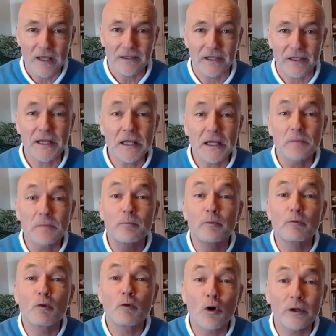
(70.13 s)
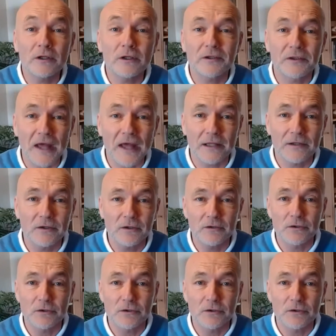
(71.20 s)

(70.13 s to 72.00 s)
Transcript: that he brought that